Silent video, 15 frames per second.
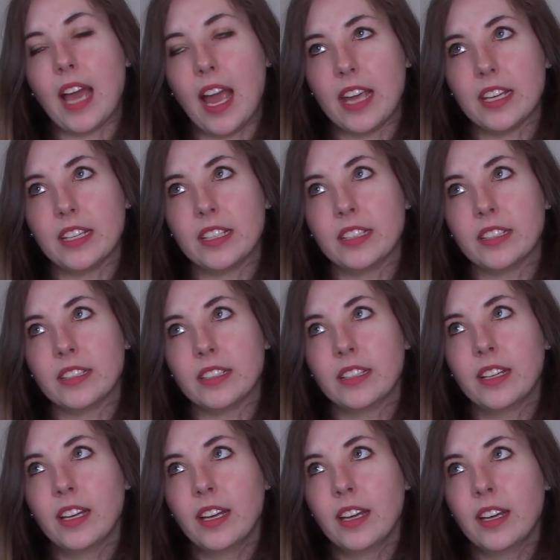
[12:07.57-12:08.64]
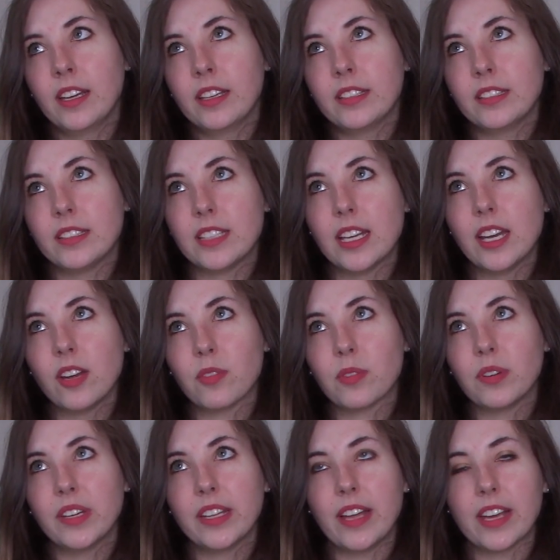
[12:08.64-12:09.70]
I didn't
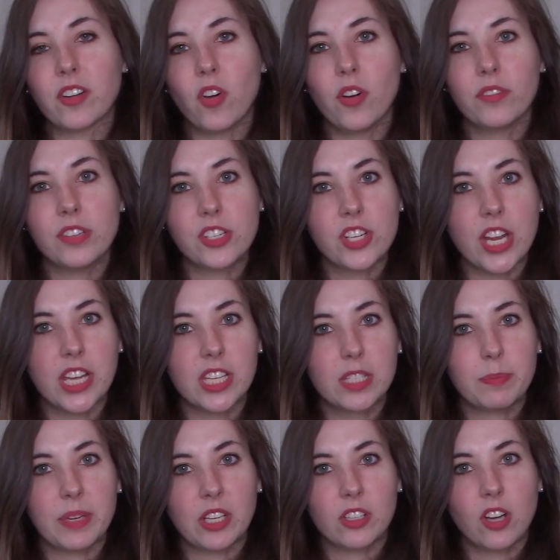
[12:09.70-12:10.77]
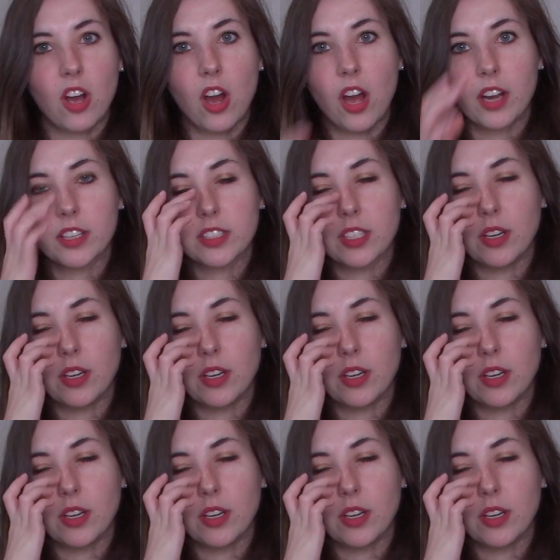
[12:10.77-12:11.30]
really like all of the Shakespeare talk,